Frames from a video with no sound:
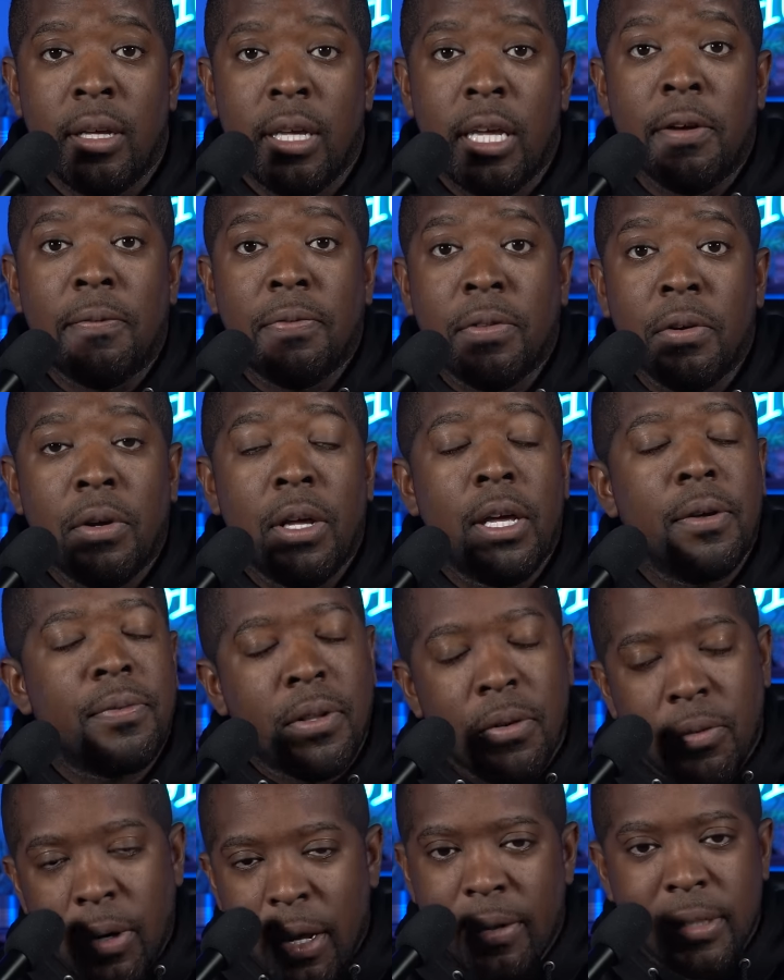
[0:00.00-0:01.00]
If the, if
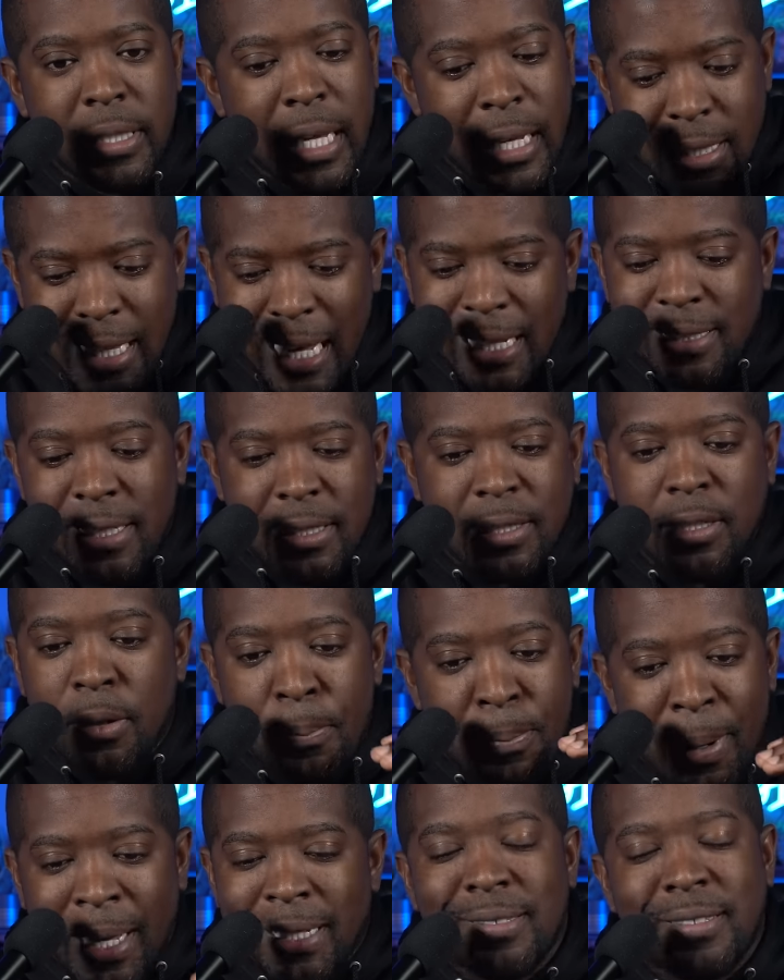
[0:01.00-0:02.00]
the, that, that's the
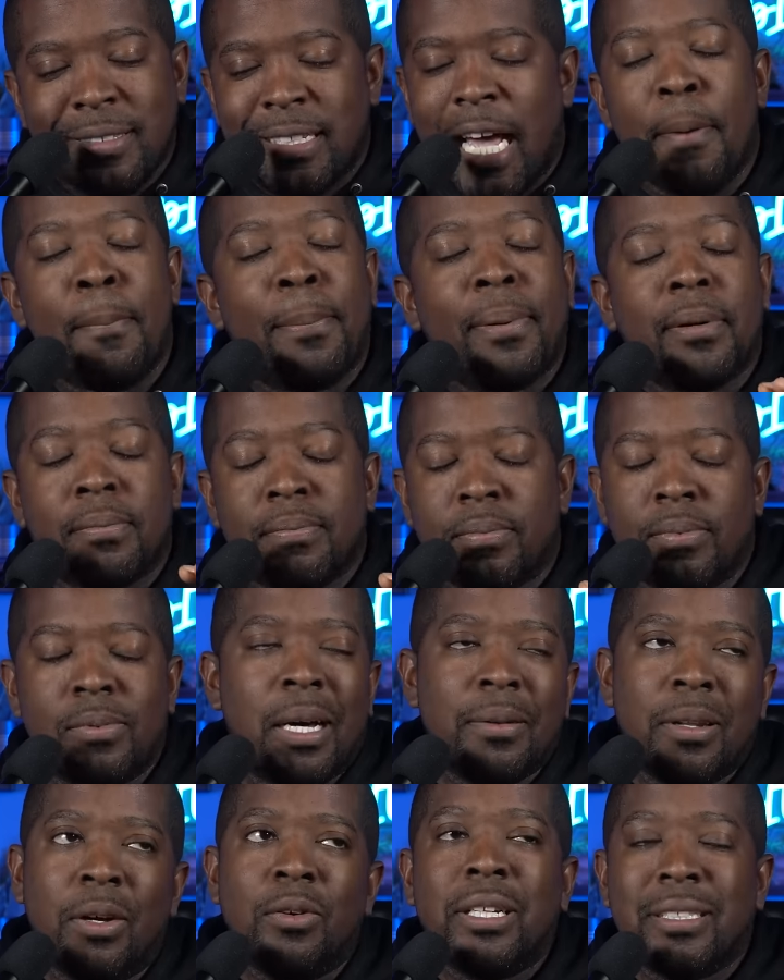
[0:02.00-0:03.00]
best type of,
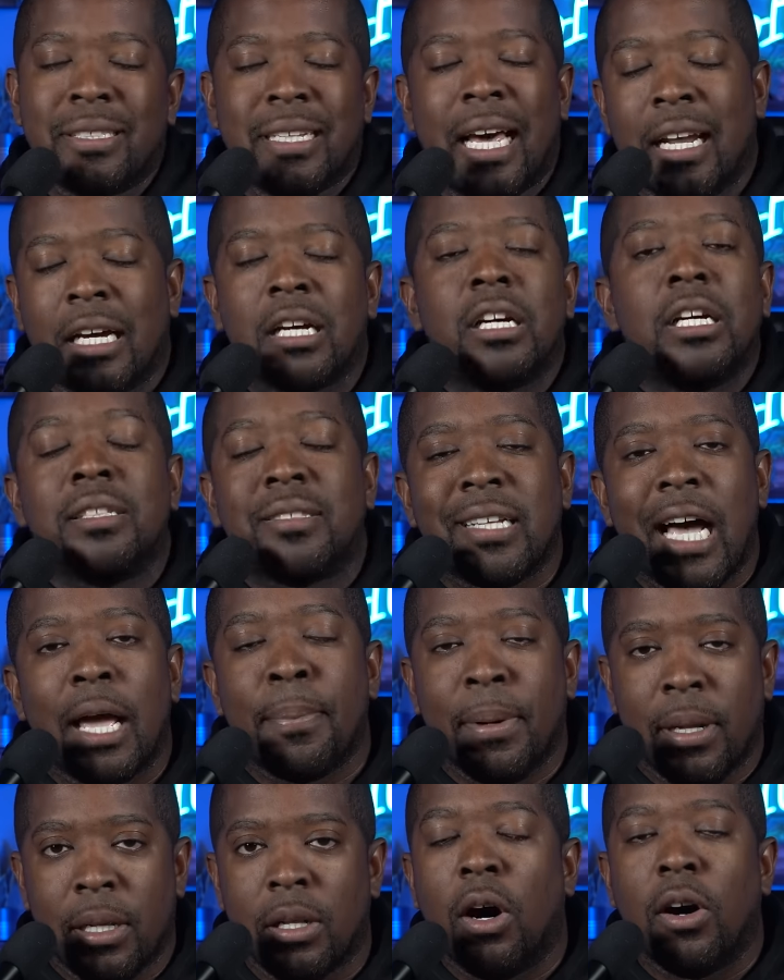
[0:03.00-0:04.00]
I know there's not a good
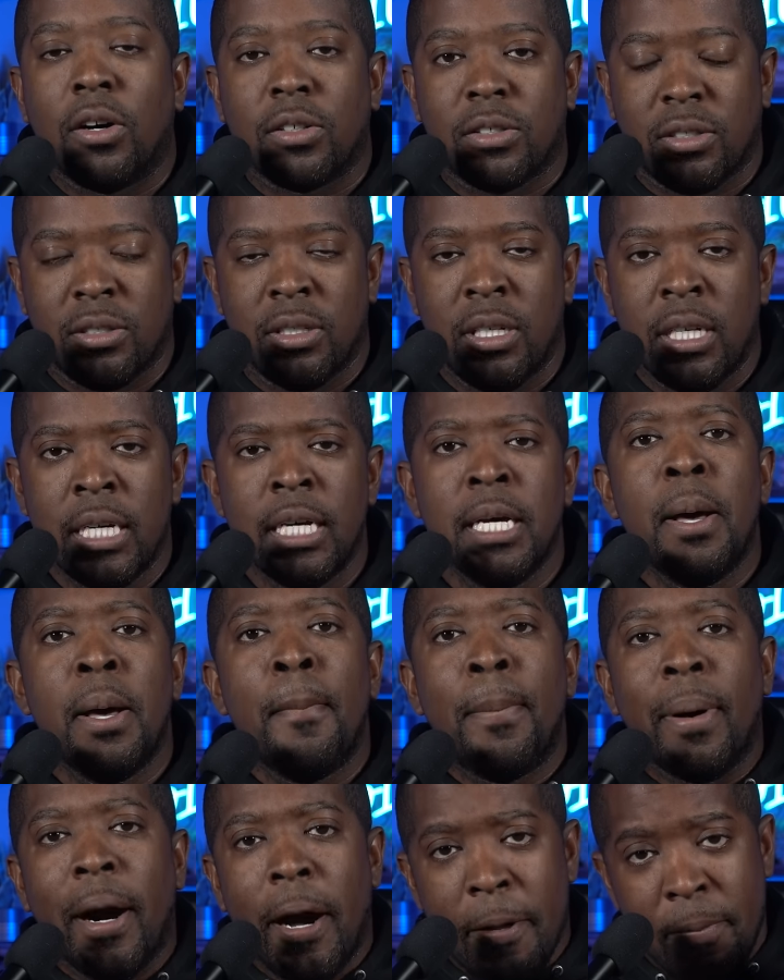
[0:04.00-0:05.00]
type of loss,
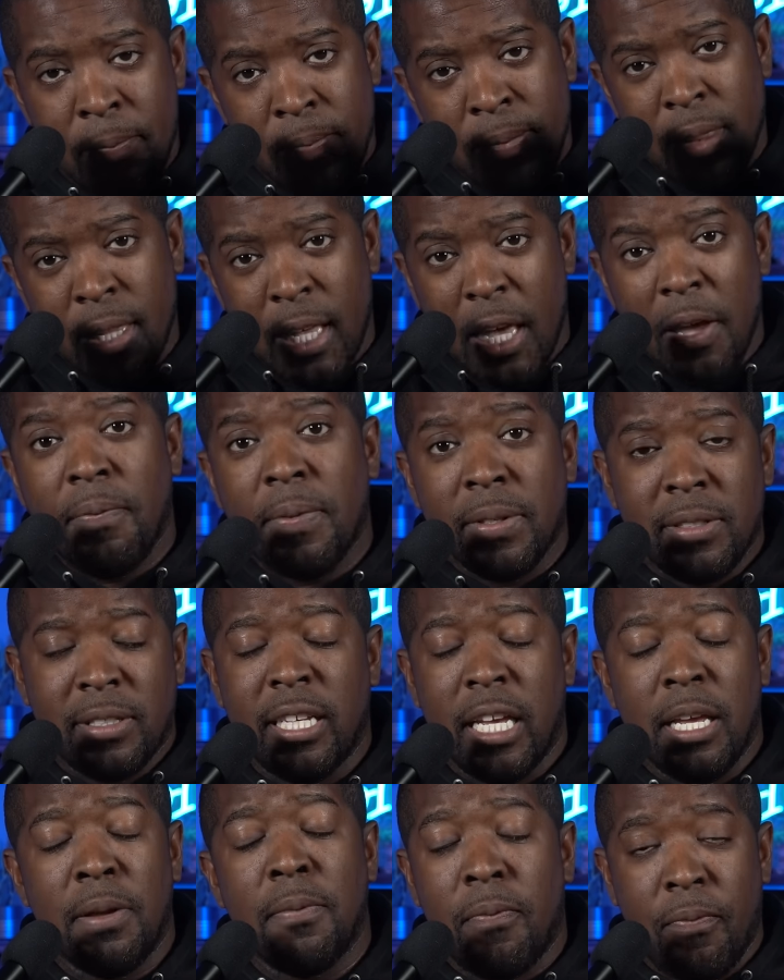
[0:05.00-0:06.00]
but if a
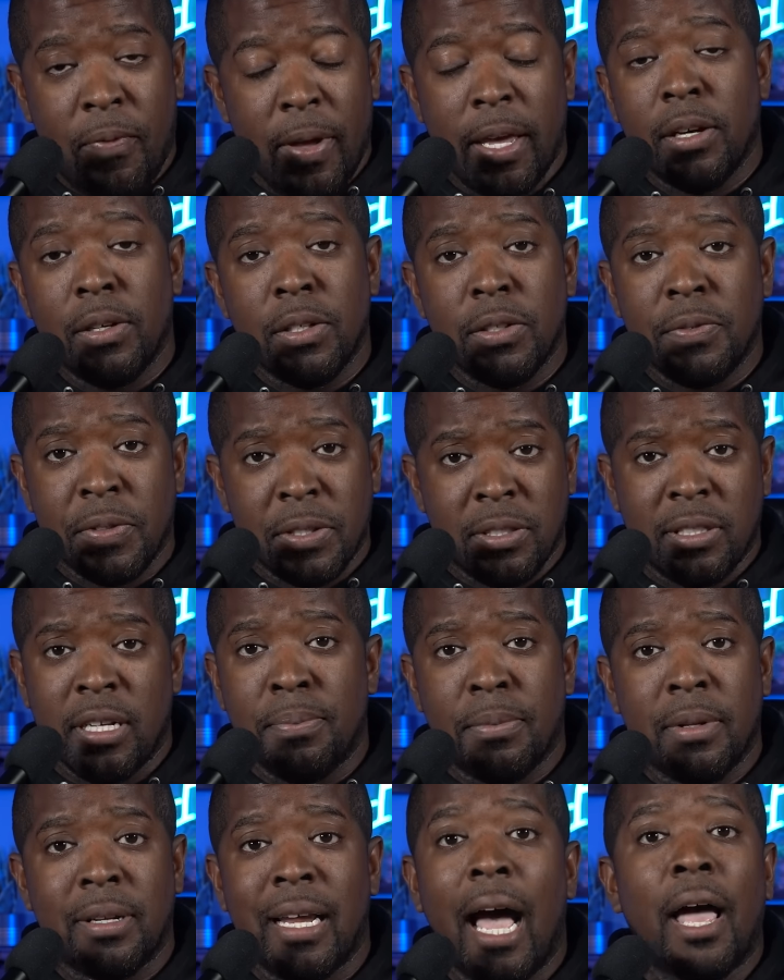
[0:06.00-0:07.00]
team fails for
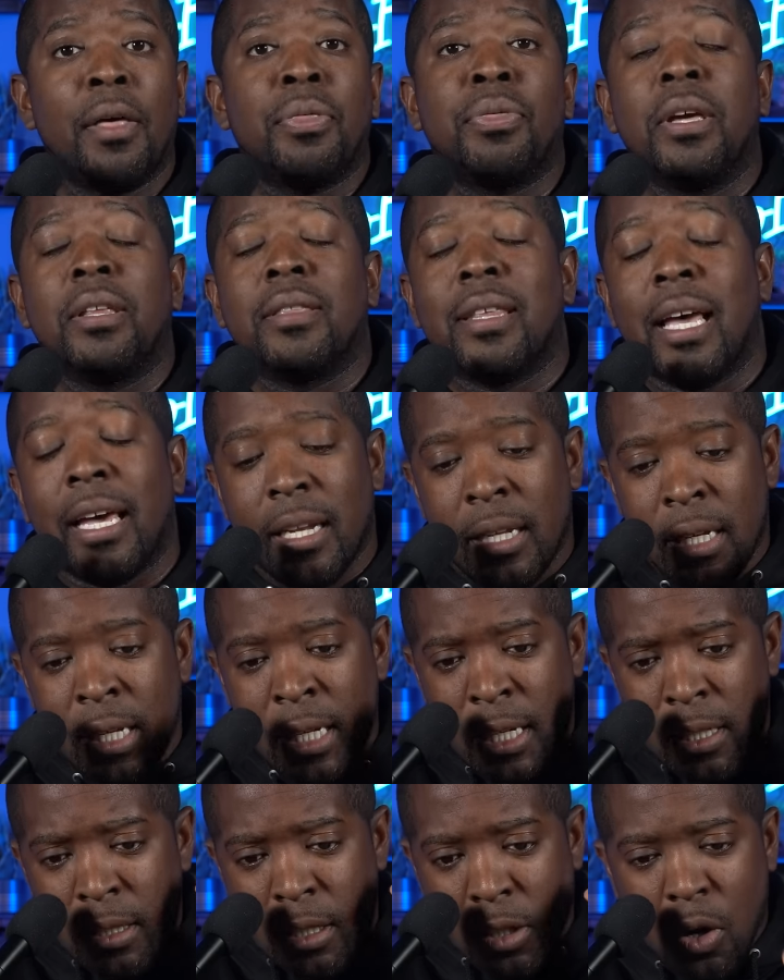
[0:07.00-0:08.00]
something, I think that
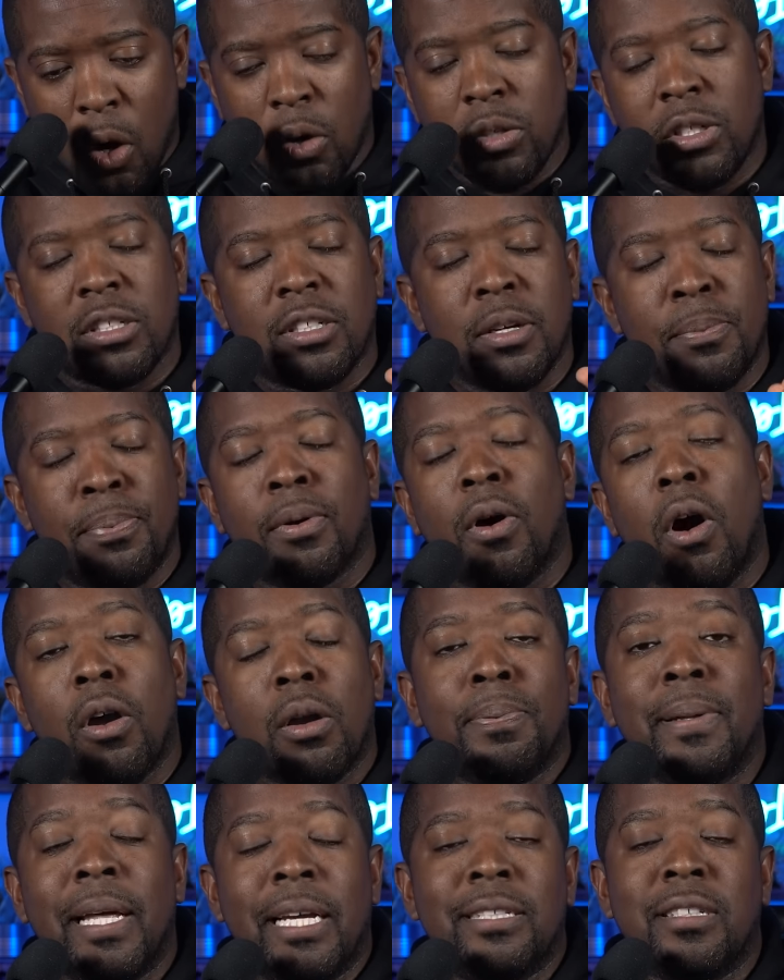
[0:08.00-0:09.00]
the coaches should put all the
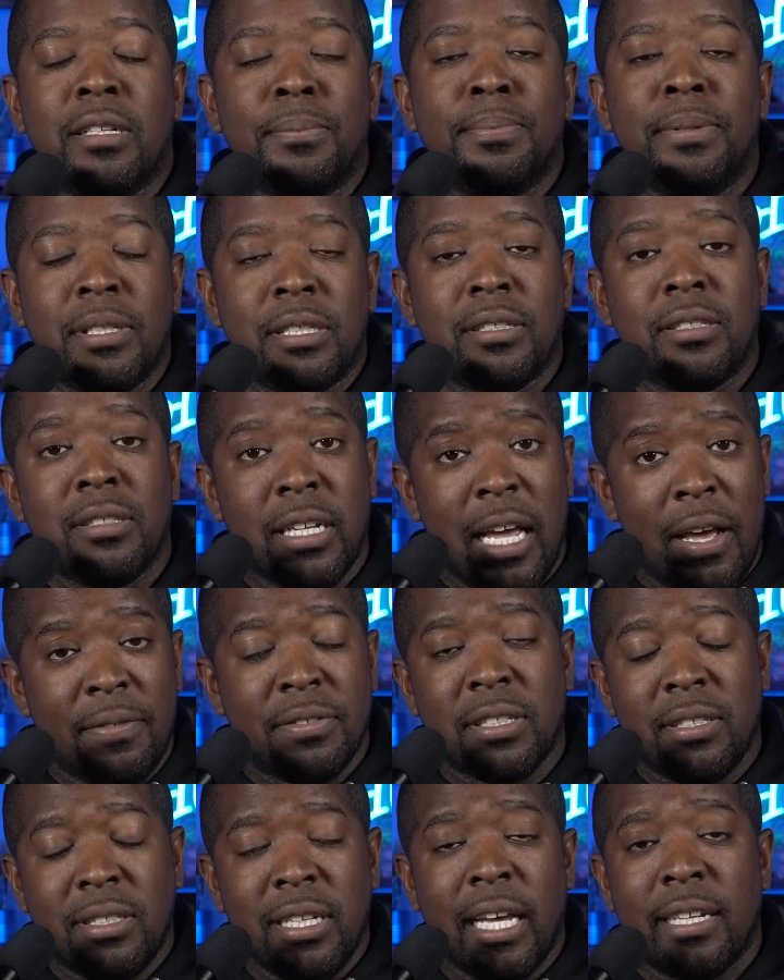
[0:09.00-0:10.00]
players in a position to have
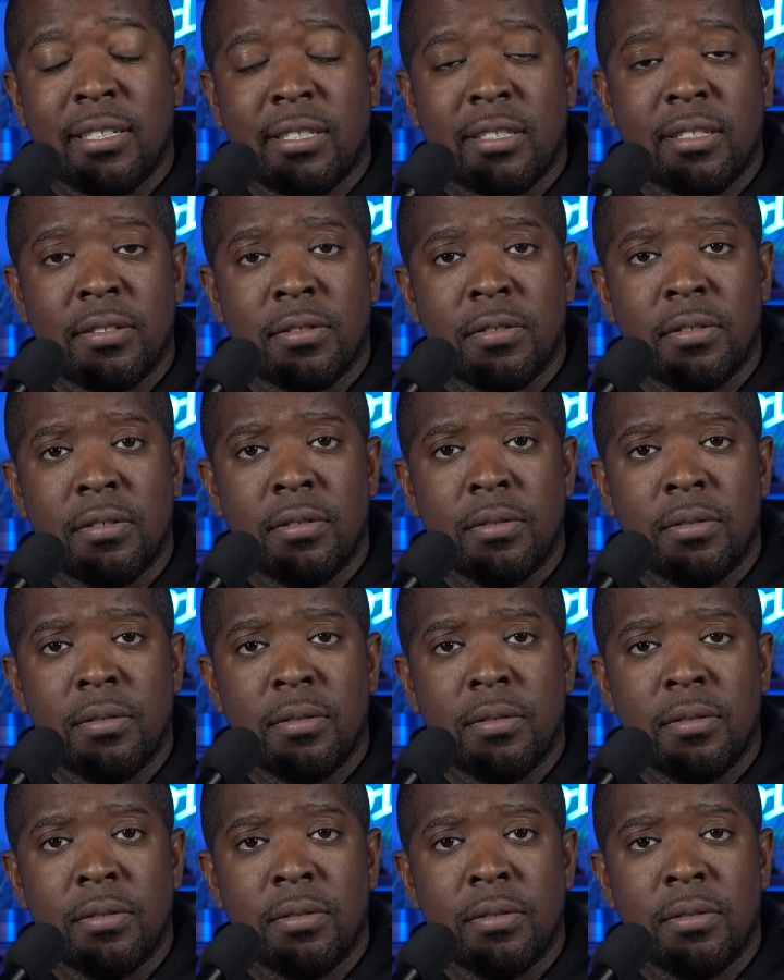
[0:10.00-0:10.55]
success.